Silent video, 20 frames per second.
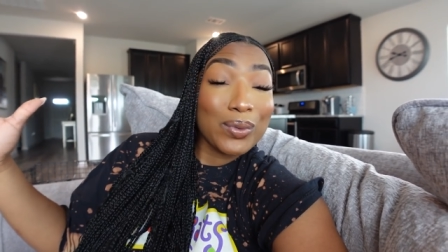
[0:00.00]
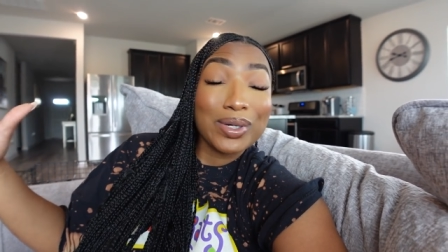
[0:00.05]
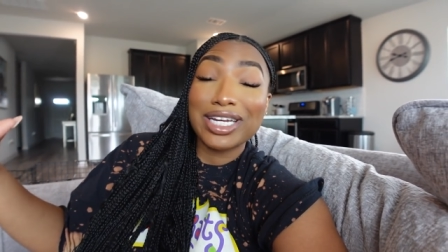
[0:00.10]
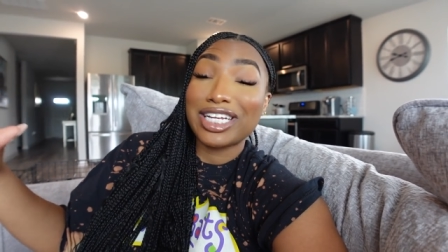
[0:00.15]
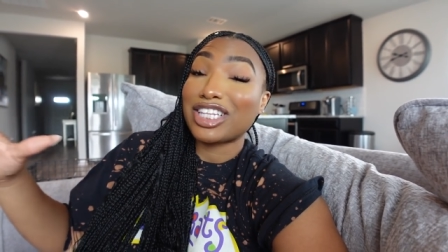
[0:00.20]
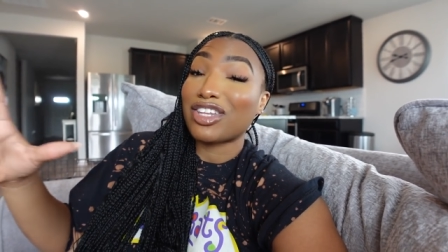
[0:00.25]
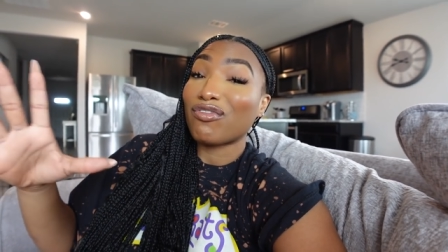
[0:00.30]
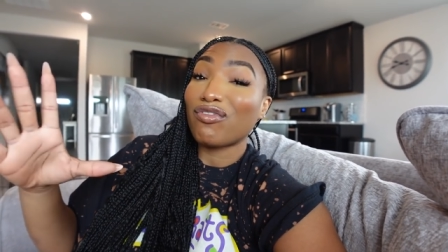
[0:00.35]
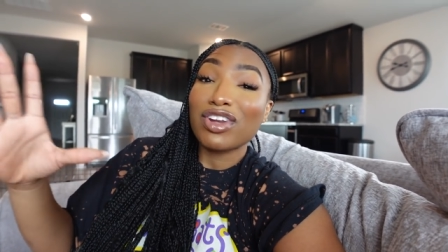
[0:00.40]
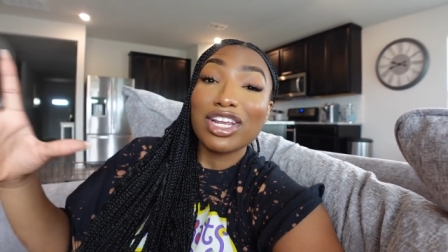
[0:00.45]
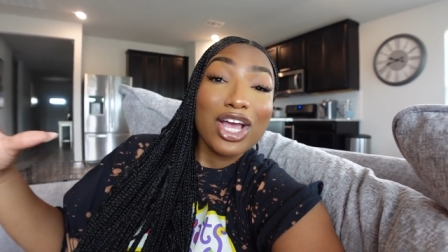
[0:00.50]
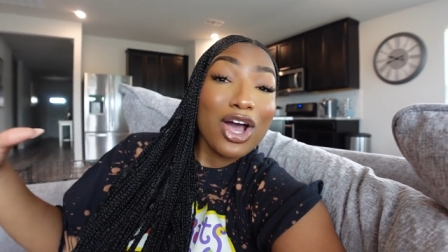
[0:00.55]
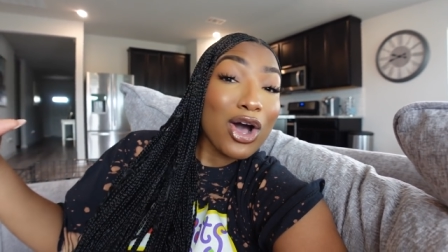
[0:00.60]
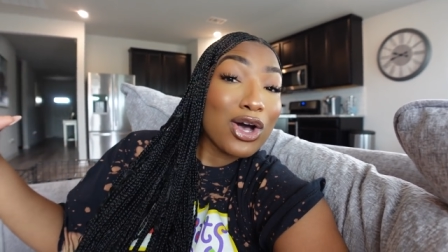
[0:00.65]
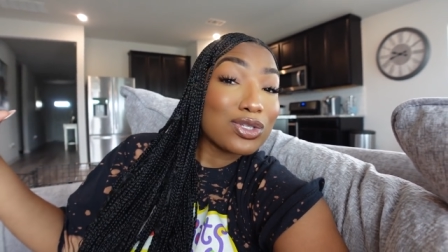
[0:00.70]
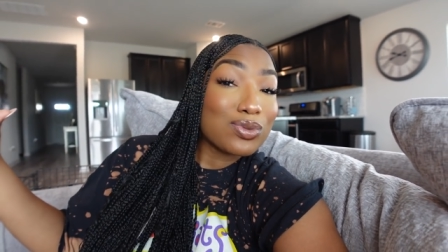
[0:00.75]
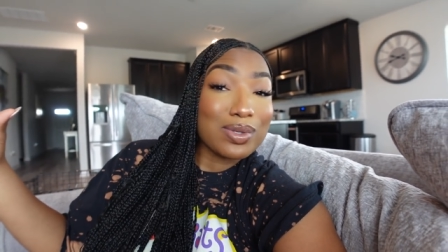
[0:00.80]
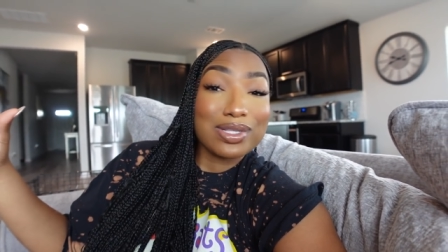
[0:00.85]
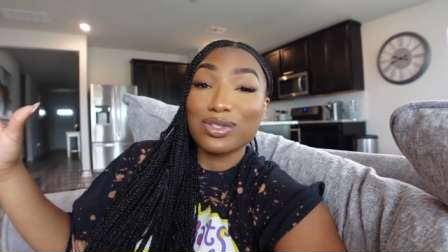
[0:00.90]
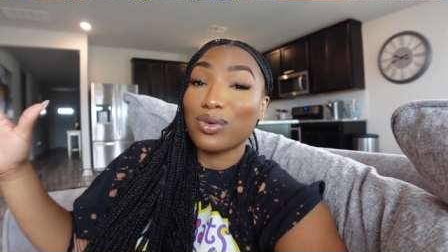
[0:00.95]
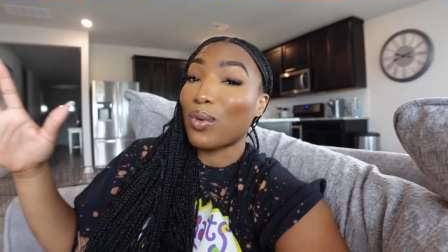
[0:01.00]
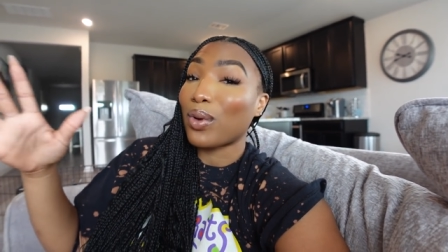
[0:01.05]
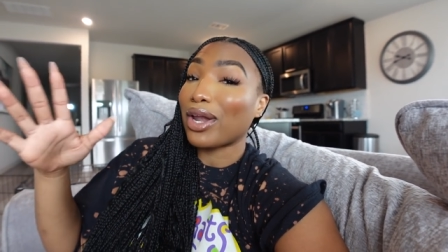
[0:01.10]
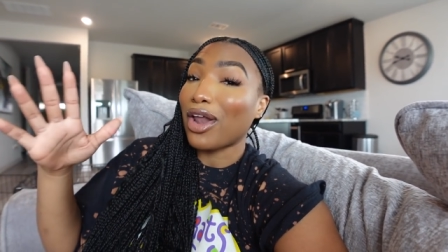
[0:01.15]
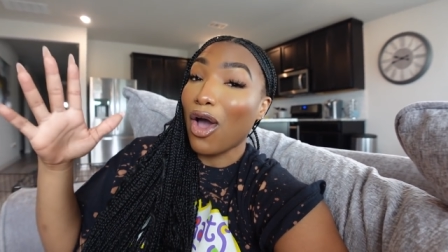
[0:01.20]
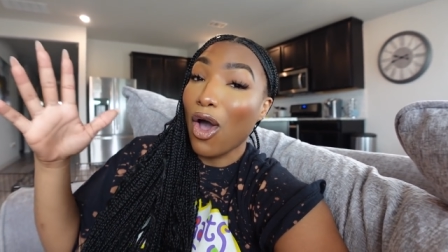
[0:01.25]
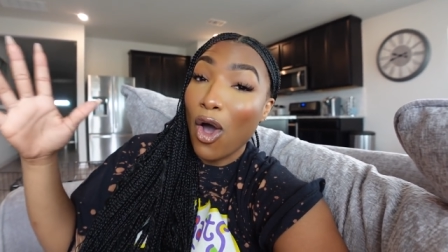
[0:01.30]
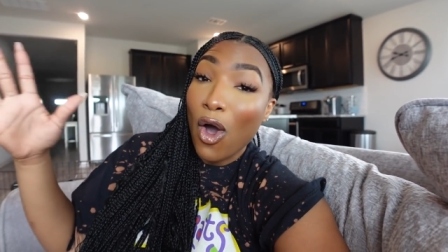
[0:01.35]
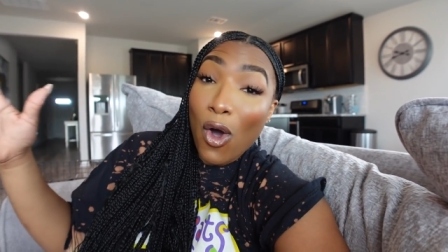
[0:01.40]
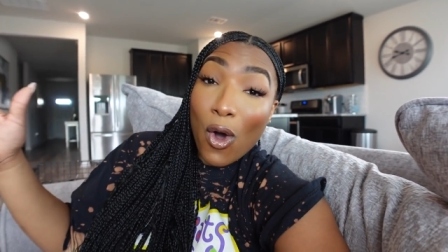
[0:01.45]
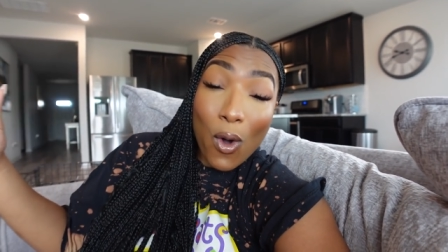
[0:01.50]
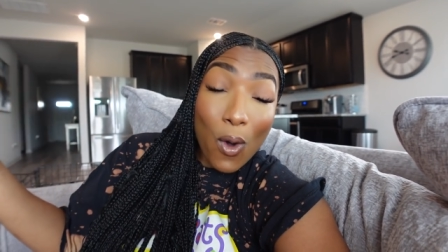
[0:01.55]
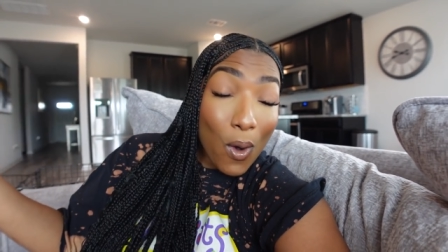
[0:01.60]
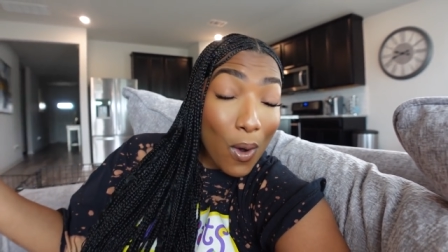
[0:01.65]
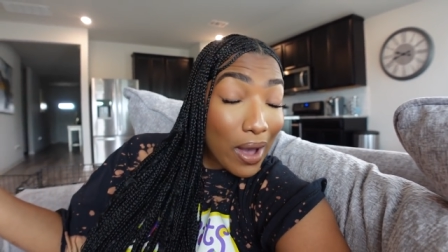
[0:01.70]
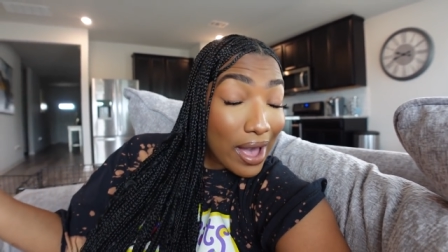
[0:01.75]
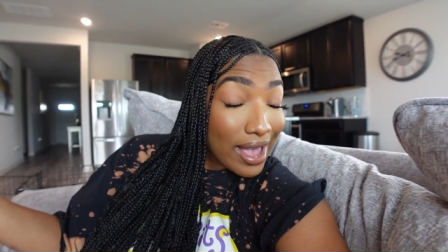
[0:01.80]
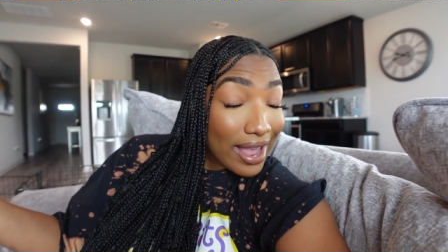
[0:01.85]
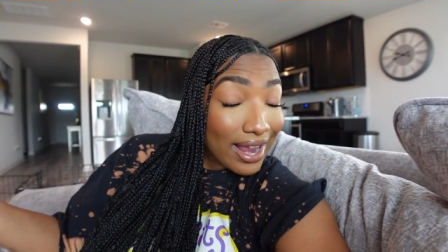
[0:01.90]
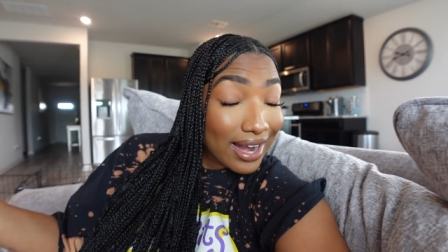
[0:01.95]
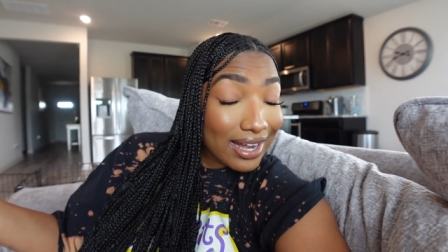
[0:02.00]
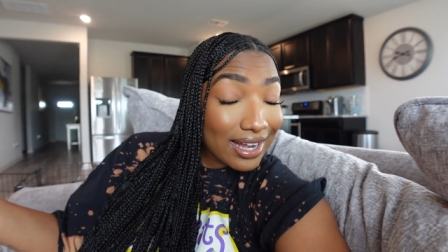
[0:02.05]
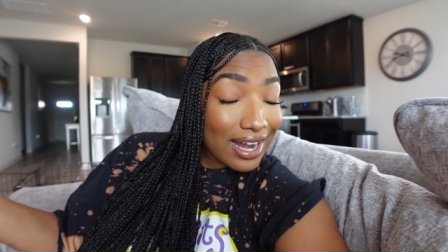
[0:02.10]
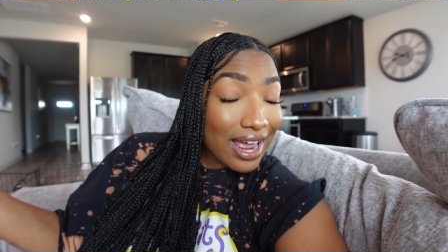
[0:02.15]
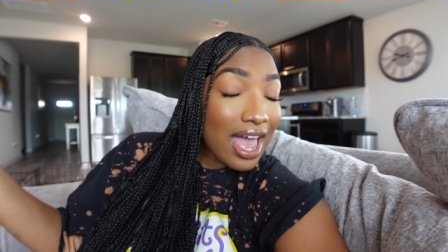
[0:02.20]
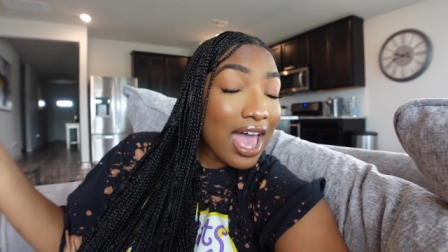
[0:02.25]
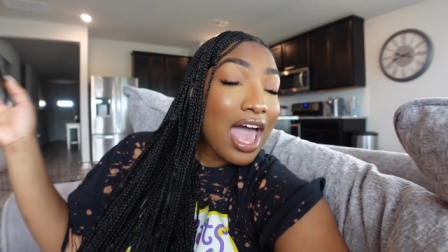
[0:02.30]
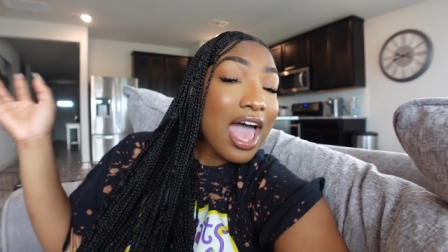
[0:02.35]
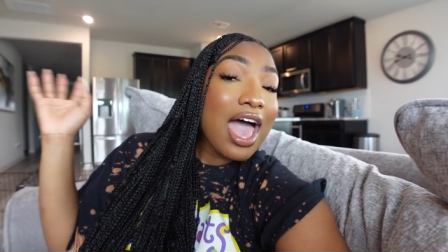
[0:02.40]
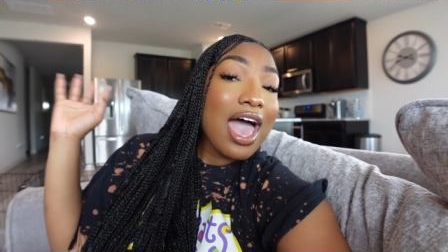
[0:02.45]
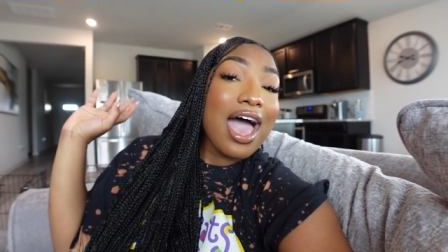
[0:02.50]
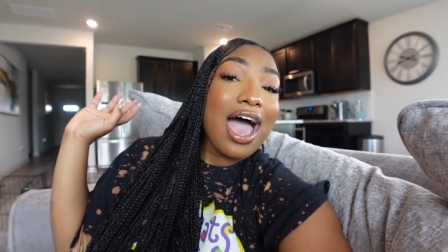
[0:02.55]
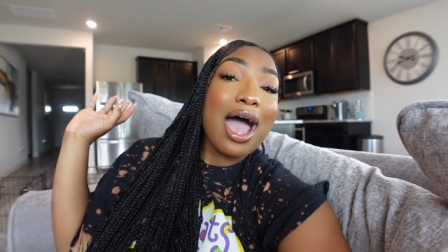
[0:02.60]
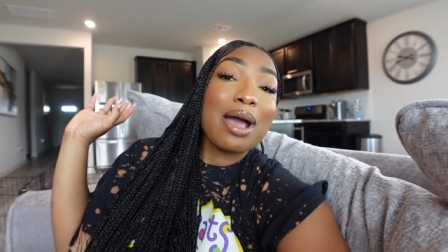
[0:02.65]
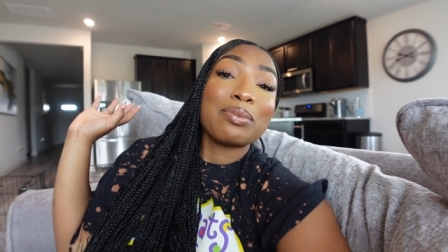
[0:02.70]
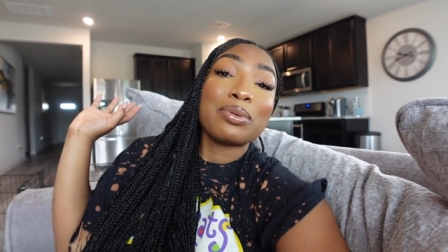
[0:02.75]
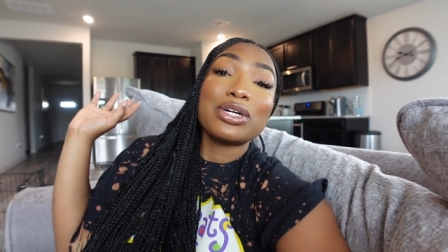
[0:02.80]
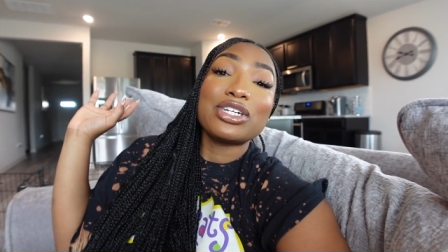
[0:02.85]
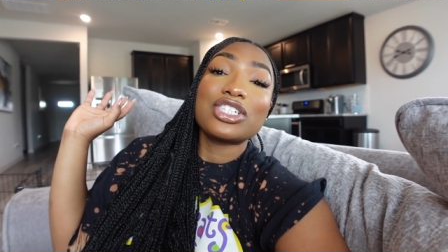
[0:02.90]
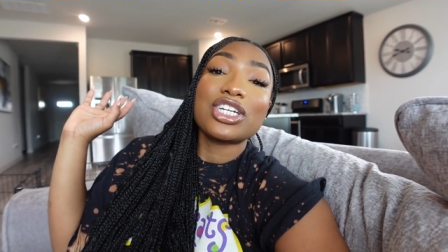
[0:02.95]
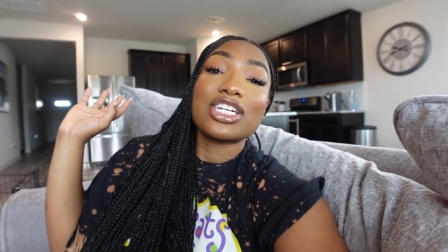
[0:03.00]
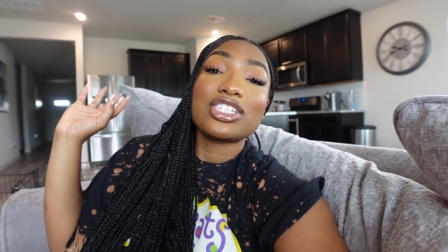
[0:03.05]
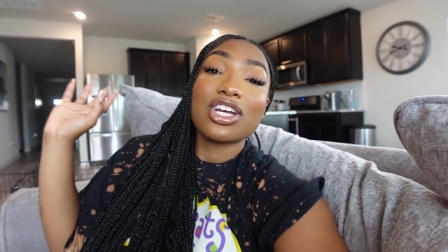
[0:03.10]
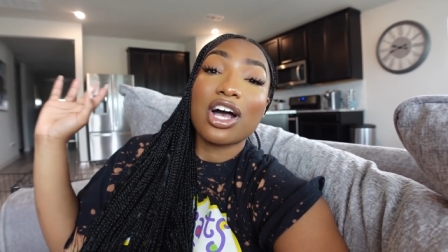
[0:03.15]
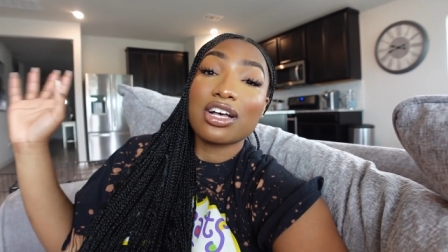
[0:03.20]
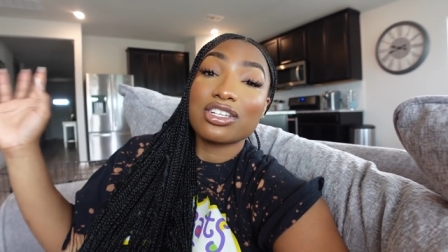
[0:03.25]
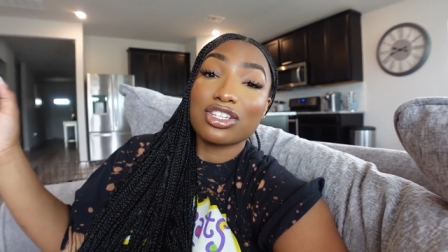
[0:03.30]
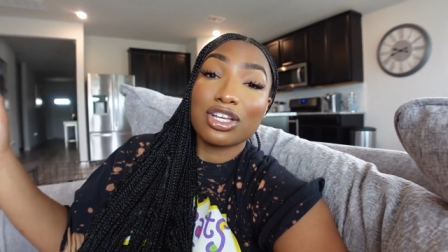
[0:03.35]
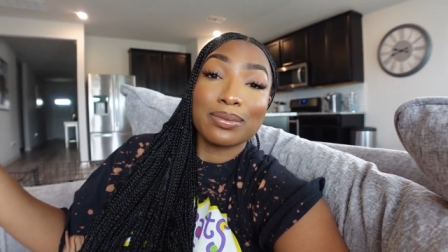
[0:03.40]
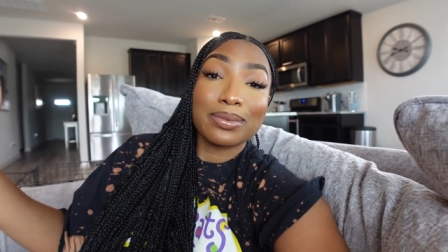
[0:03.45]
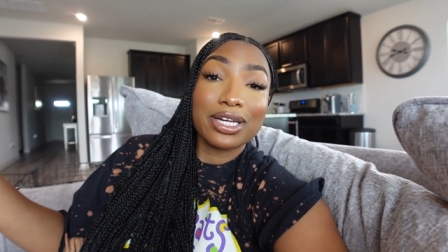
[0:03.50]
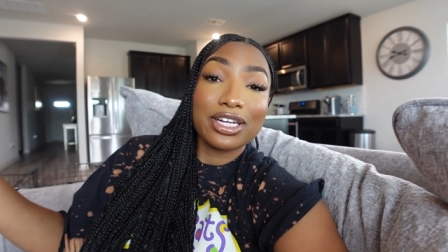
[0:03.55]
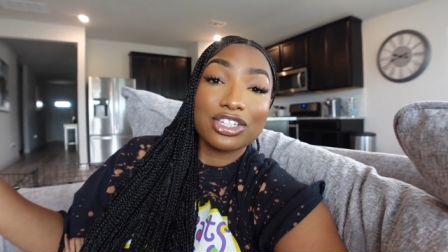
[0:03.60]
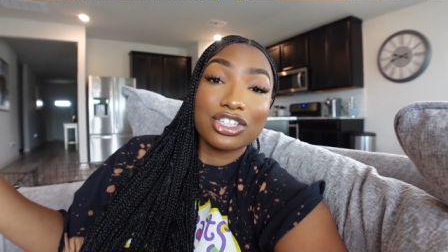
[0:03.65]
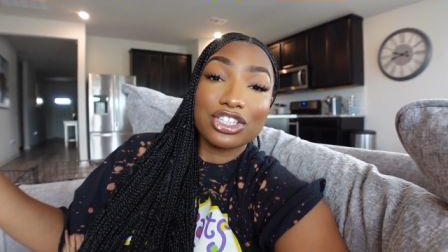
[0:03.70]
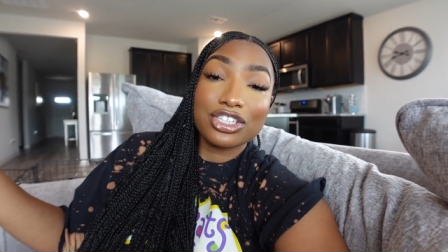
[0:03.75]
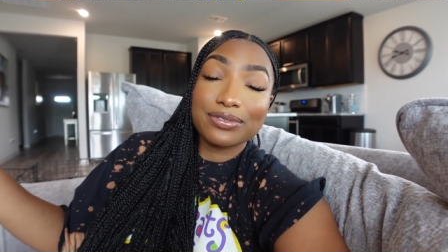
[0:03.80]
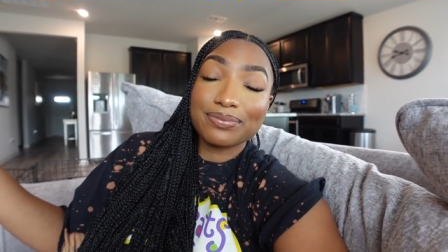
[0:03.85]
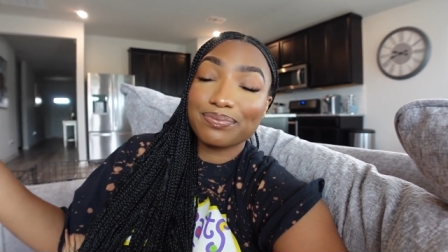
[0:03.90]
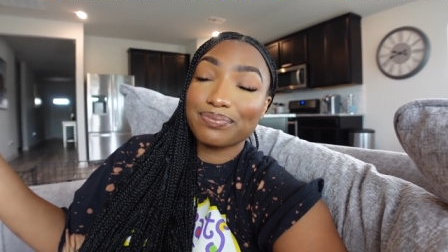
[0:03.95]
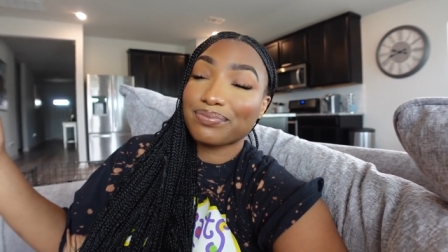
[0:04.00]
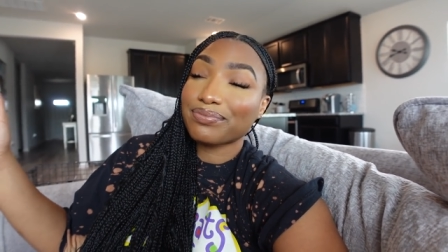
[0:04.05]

we need the videos, what's going on? I appreciate y'all so much.